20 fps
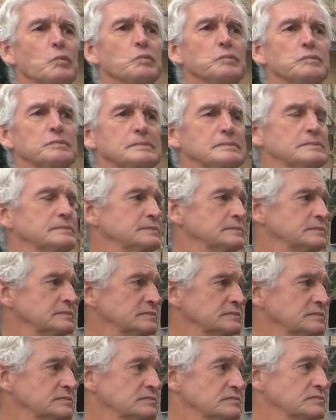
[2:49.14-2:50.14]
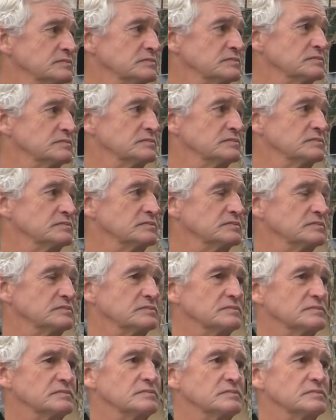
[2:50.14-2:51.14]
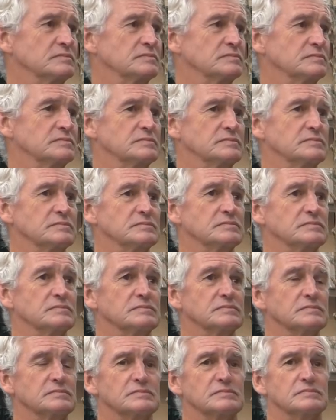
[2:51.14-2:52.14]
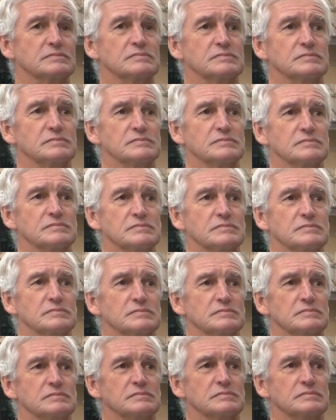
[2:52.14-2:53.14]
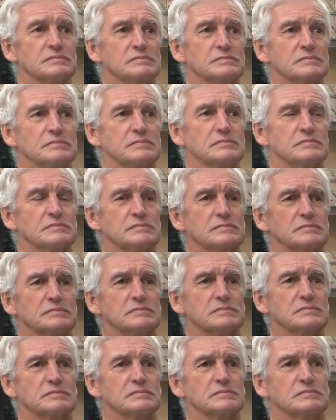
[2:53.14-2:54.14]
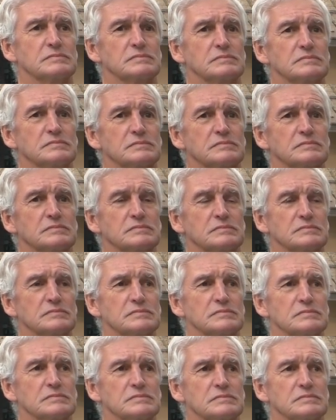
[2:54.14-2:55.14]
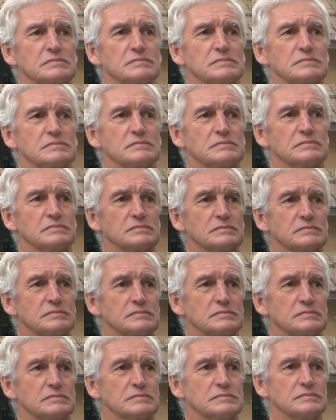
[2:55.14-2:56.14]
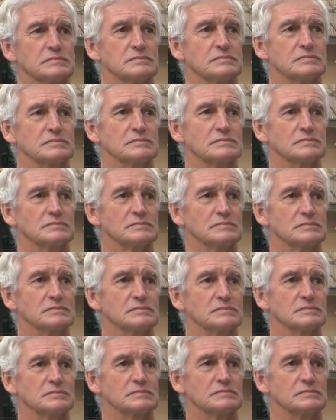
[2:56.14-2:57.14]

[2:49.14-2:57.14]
No words are spoken by the person on screen.